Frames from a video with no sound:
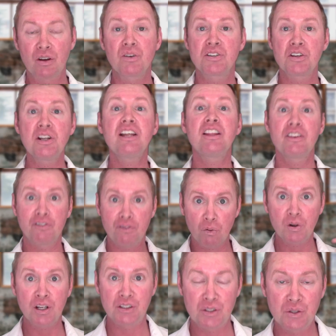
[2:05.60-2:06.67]
Concerning the
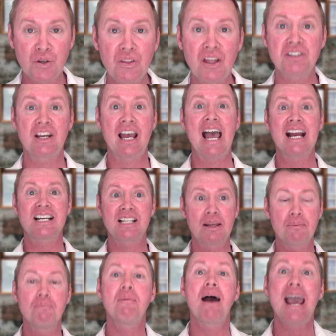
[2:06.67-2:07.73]
42 that she
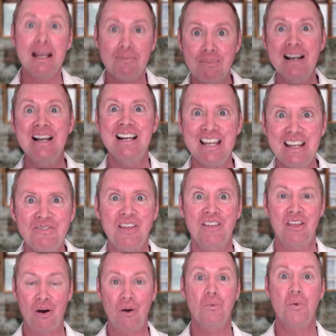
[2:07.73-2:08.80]
actually made believe
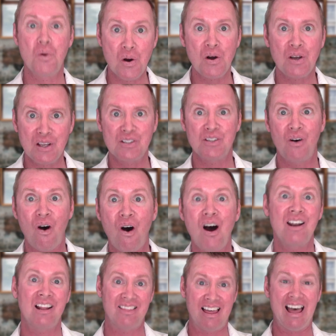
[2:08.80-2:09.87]
that they are working so
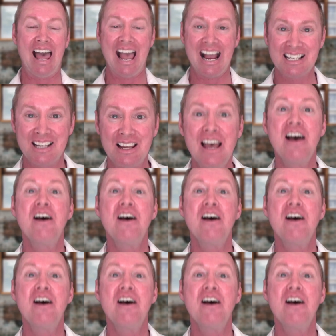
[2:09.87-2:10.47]
hard and they're actually